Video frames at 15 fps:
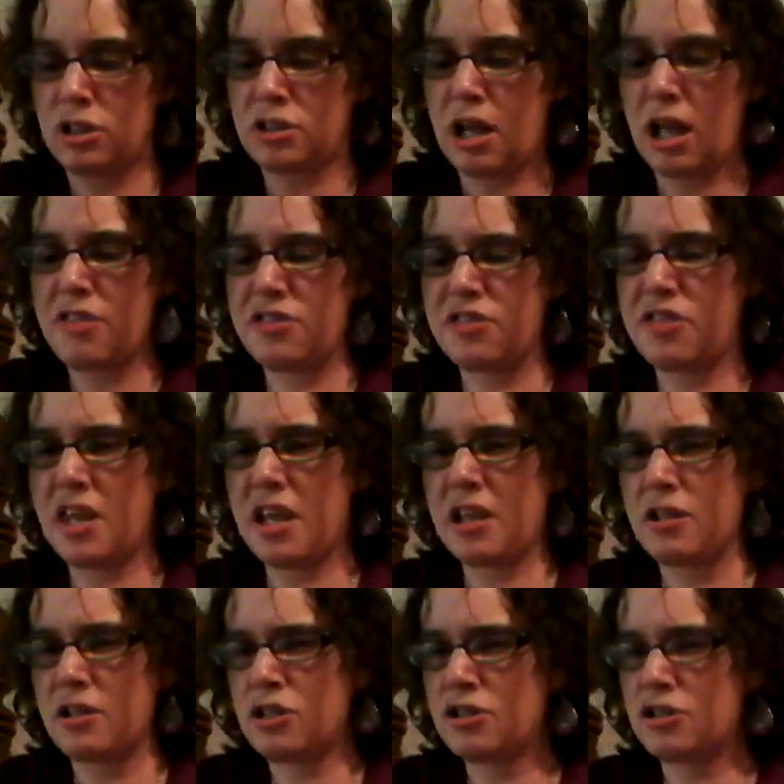I think
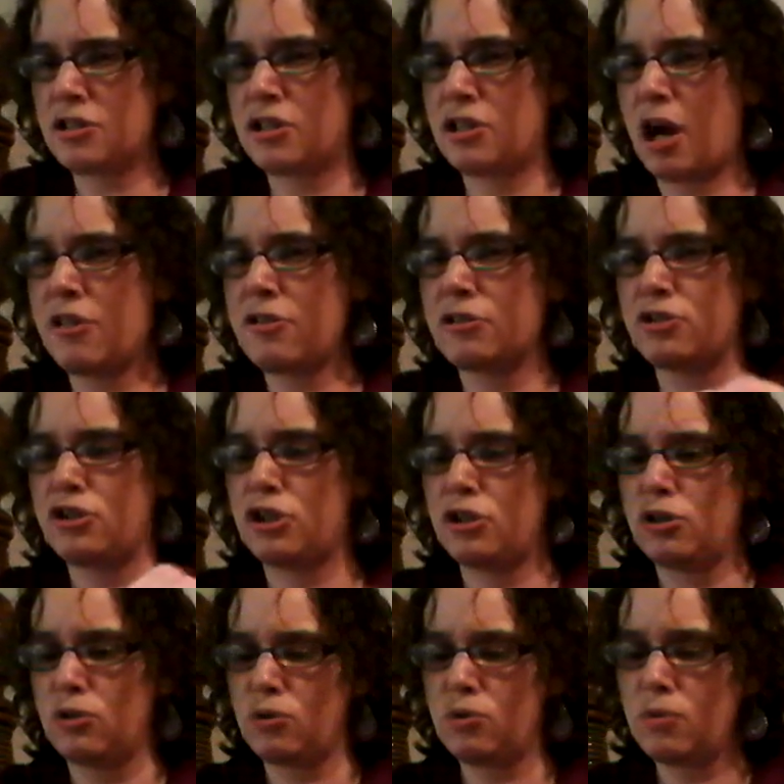just the other
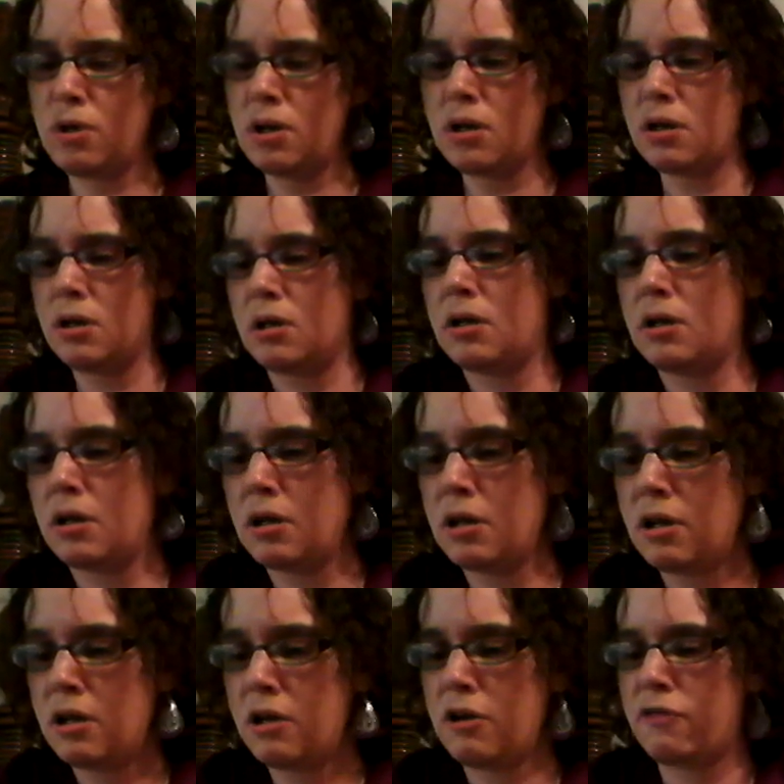two
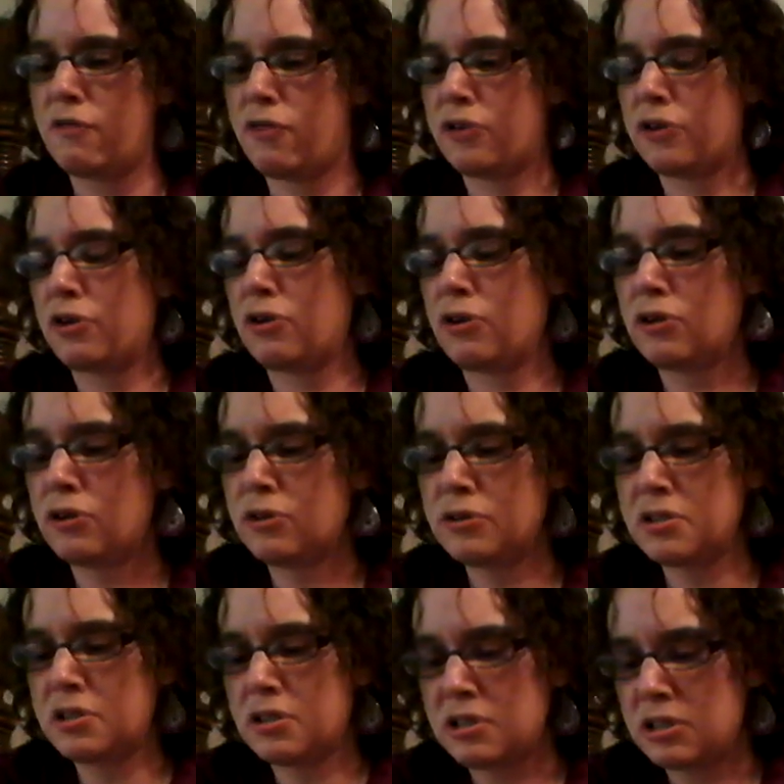for the
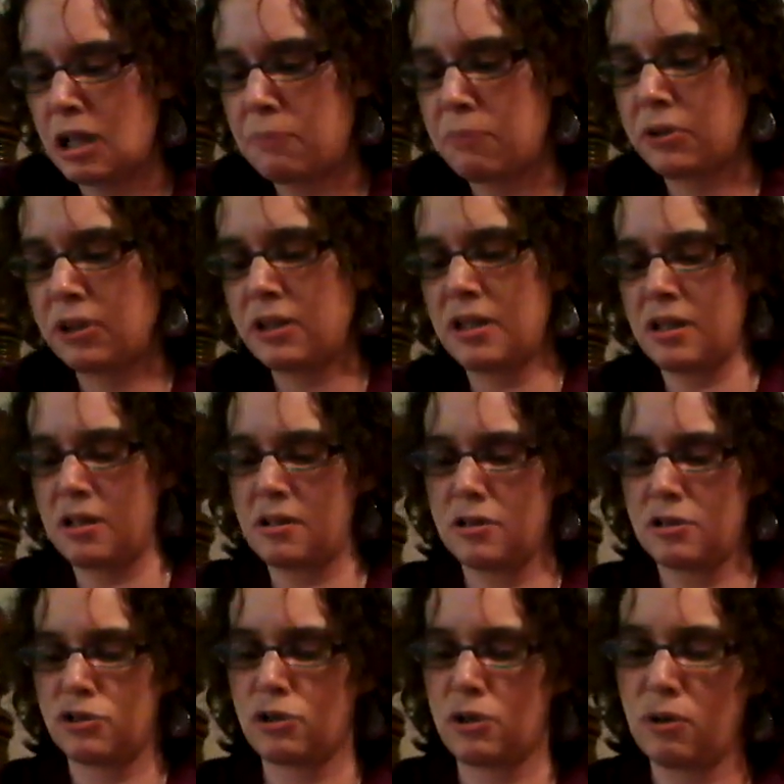girls separately.
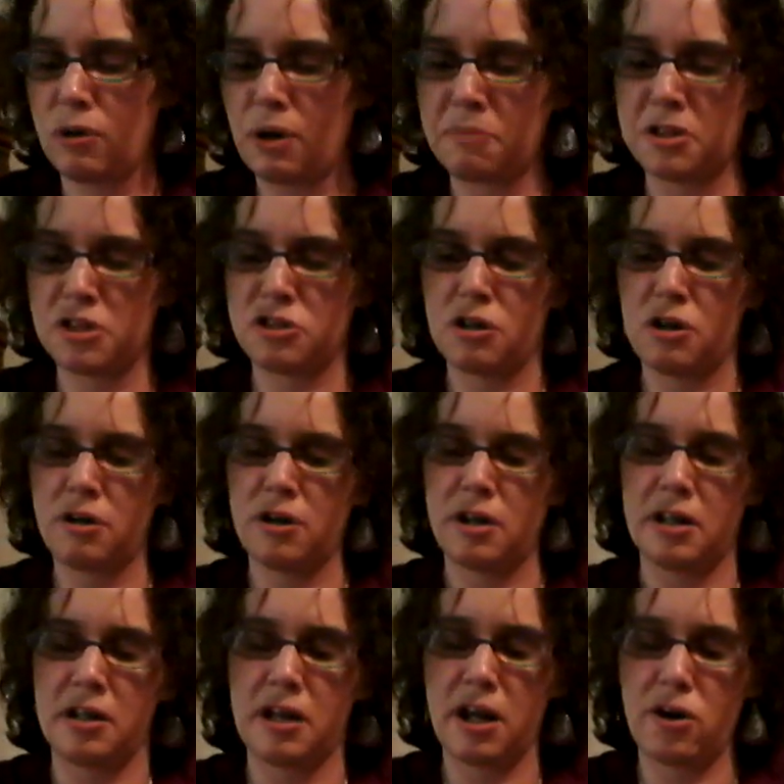So I'm going to start
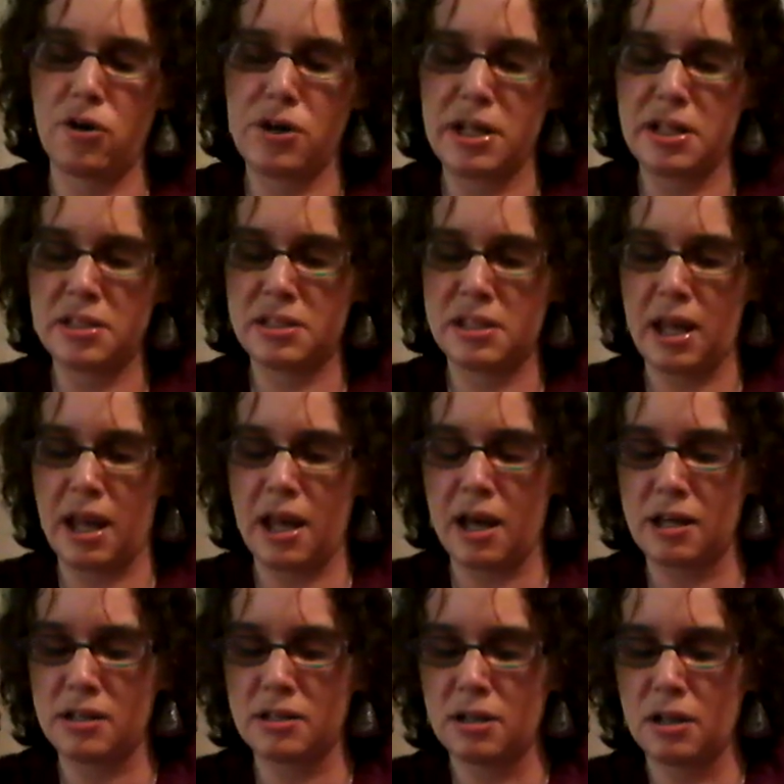an Aries
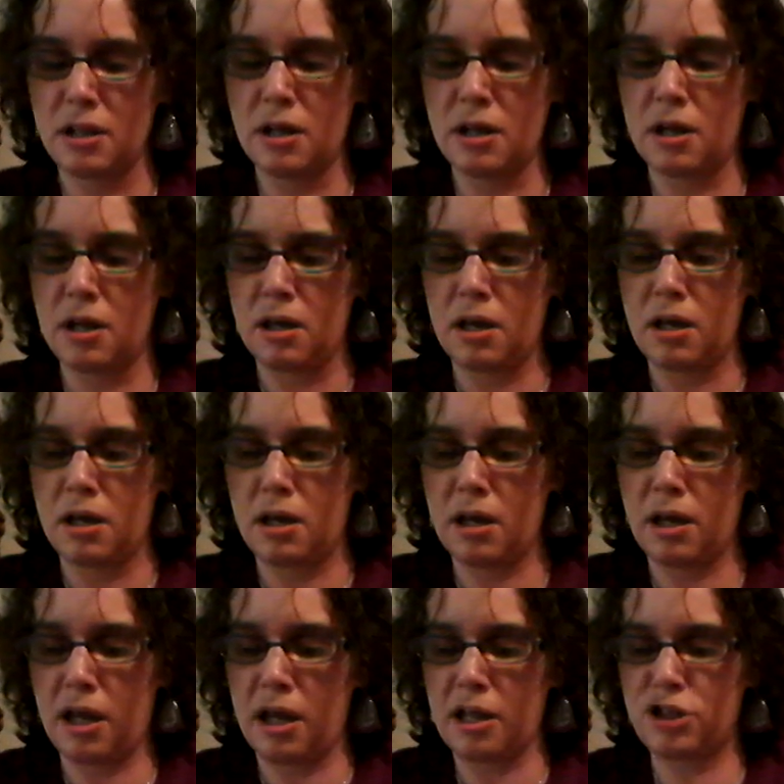and
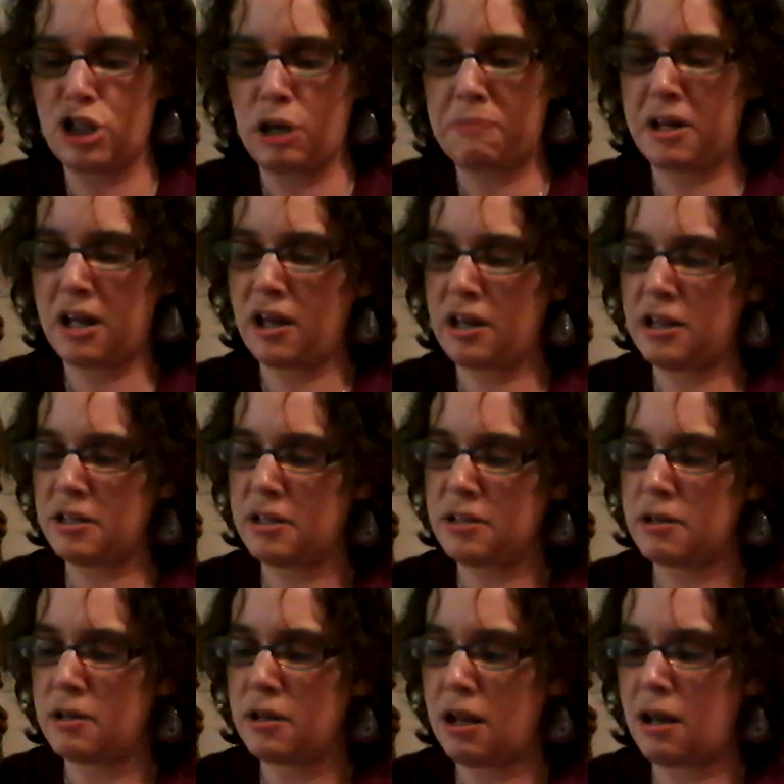a Gemini,
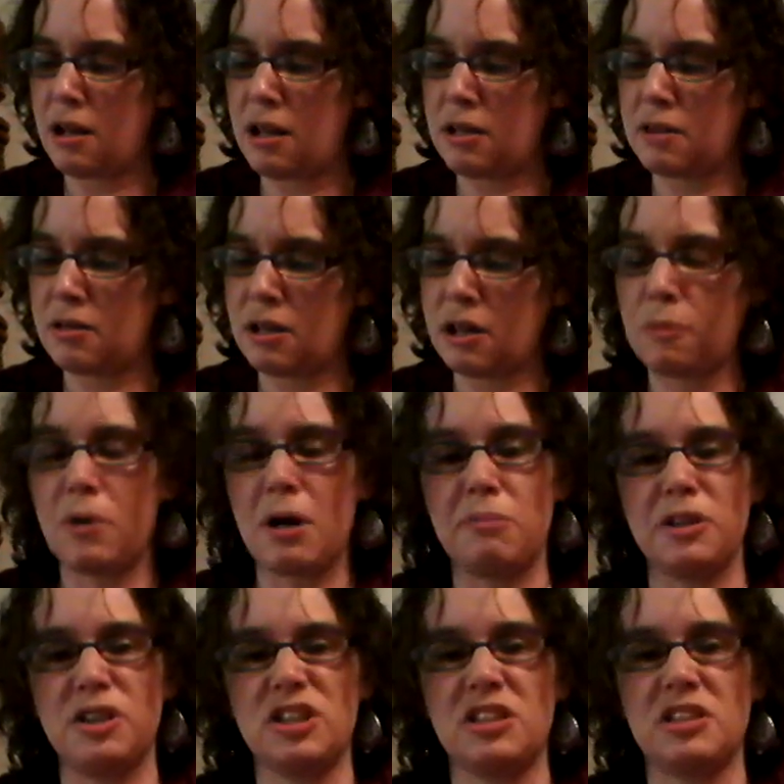and then I'll
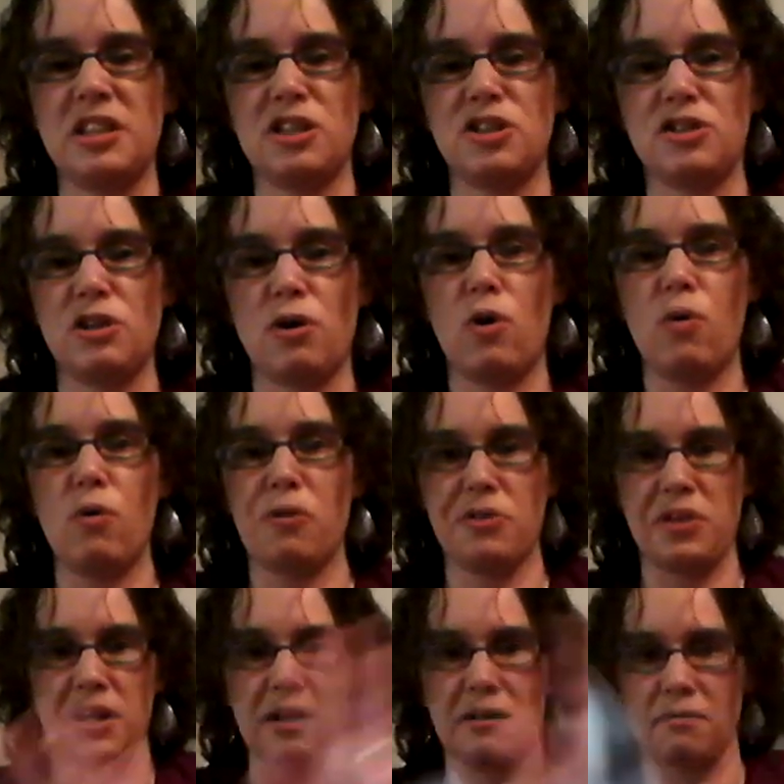probably just stitch the whole
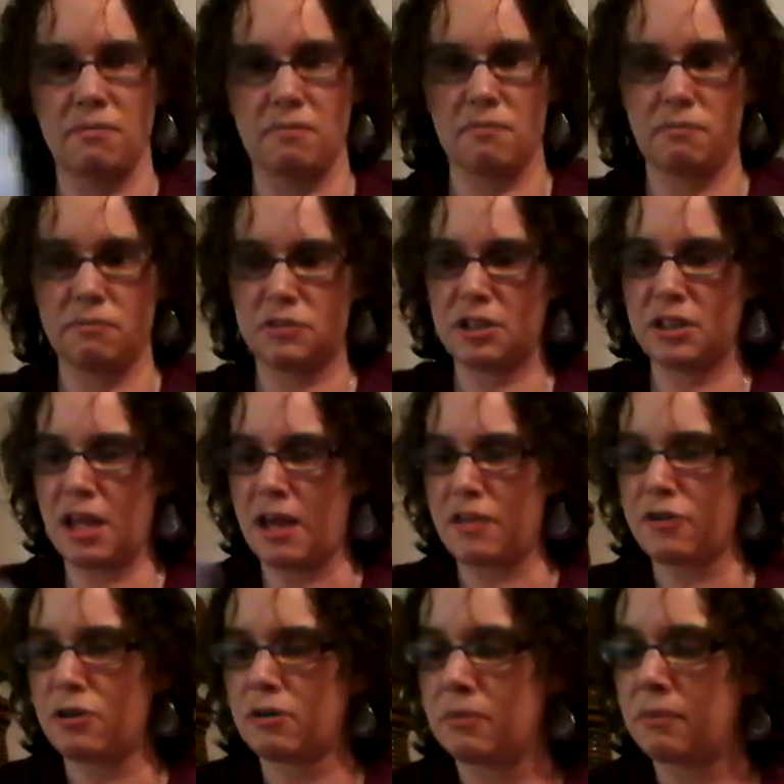thing
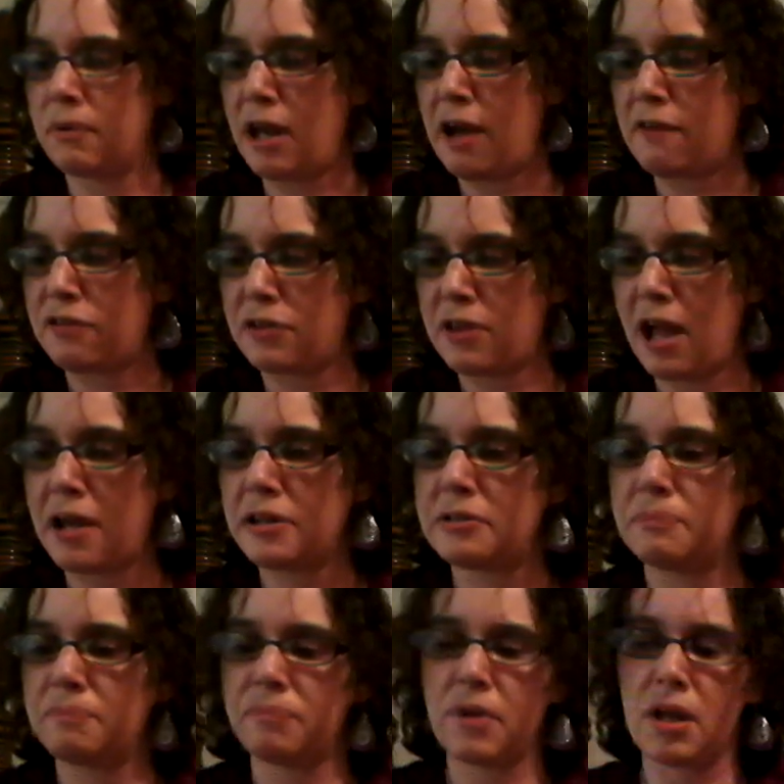together after that.
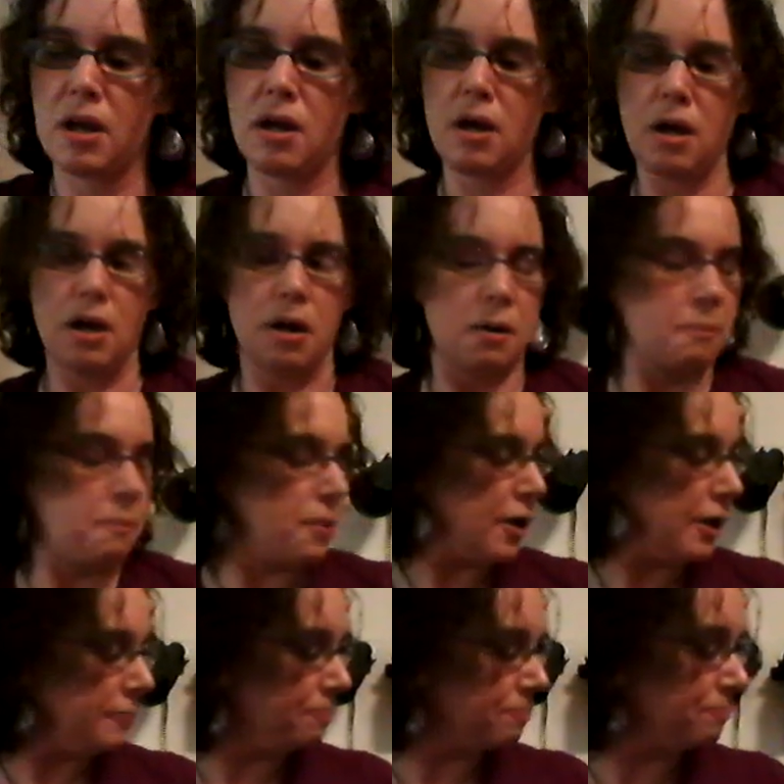
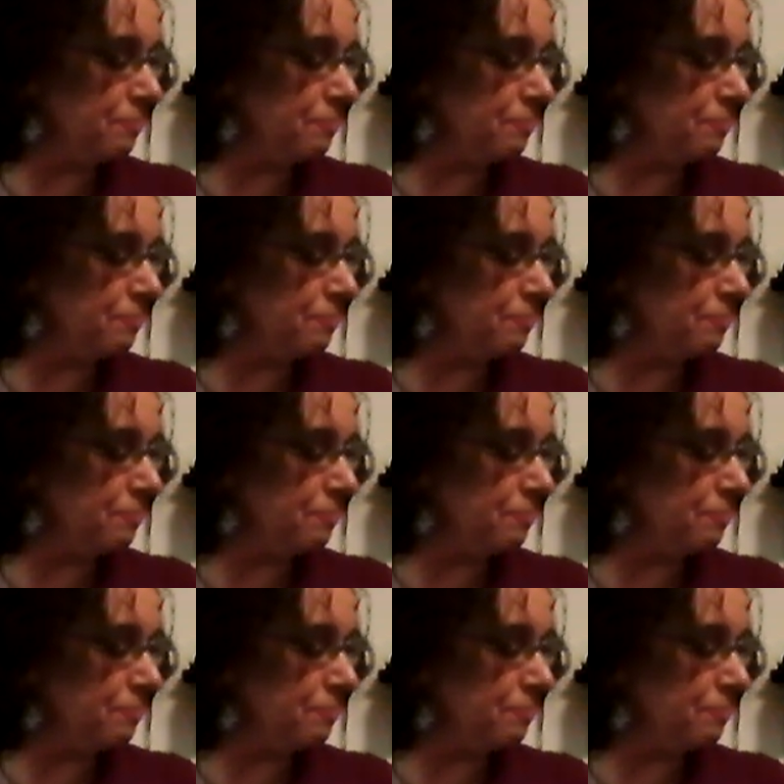But